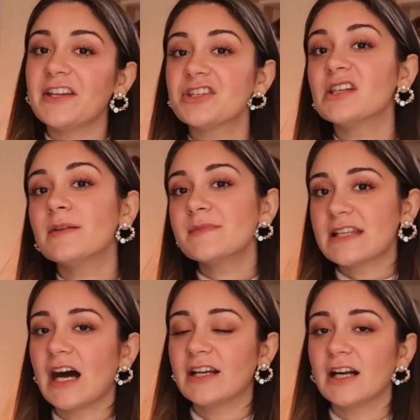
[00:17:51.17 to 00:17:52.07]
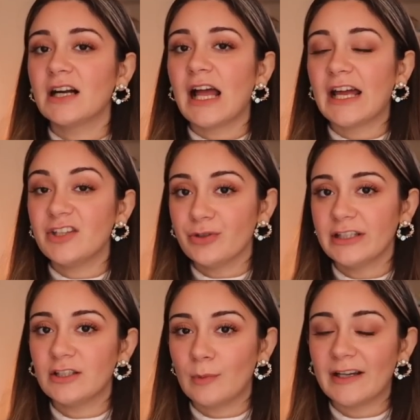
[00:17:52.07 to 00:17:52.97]
H&M, Zara, and
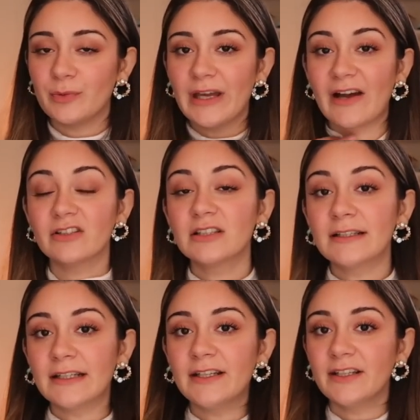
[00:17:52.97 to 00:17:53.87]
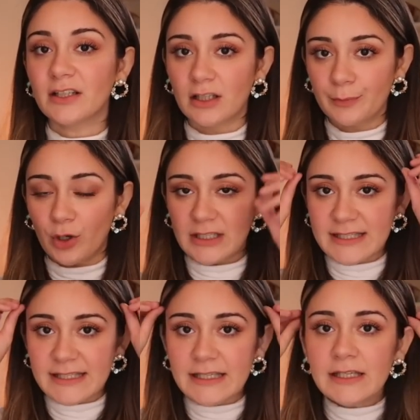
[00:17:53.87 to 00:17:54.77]
Uniqlo, by the way, have a 30-day return
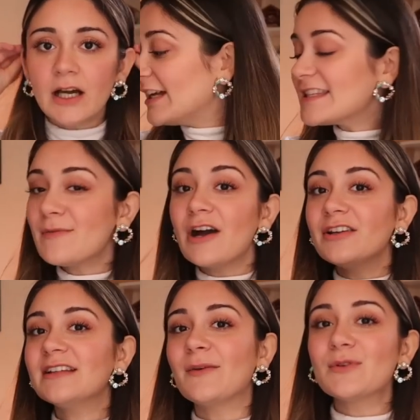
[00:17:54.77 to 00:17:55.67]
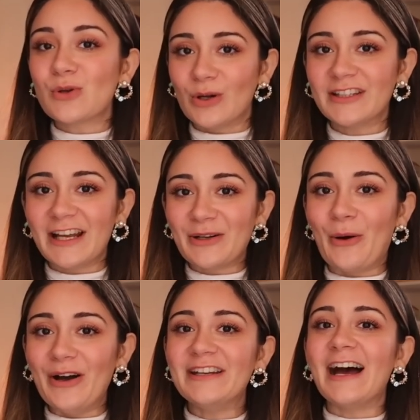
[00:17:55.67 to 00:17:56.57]
policy. So that's about it. That was all that I
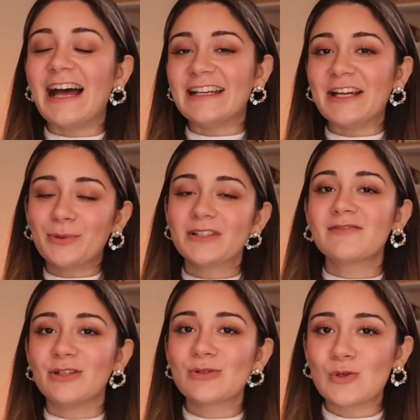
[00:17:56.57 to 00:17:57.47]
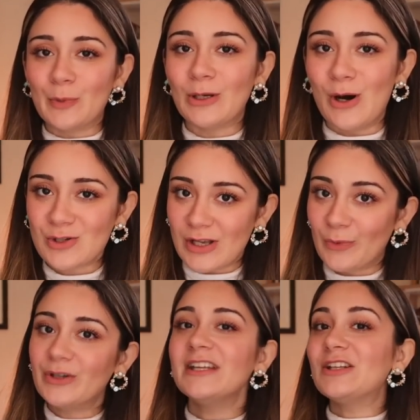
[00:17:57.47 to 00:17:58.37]
got, and I know this video is super long, so I
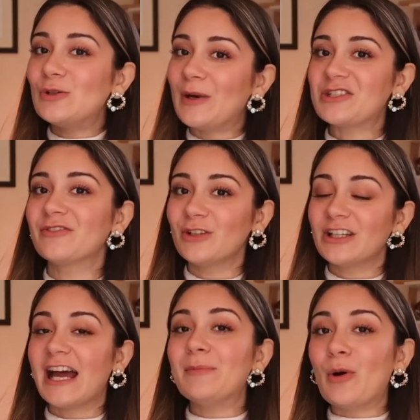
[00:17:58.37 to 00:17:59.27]
won't take too much of your time.